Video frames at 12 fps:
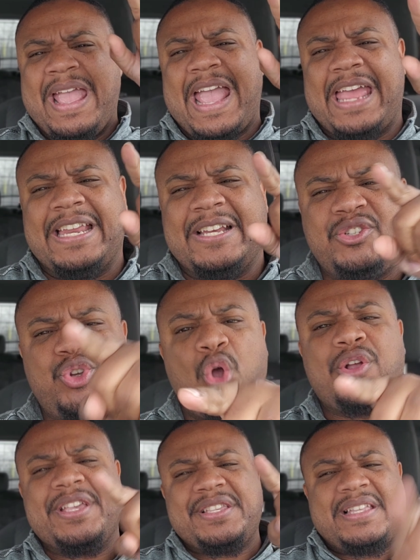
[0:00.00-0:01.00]
in the
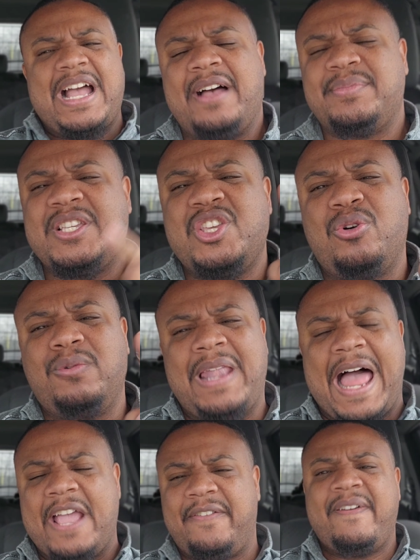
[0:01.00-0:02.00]
darkest times of your
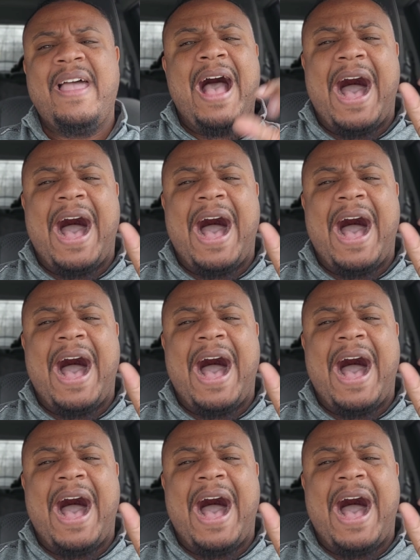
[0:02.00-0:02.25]
life.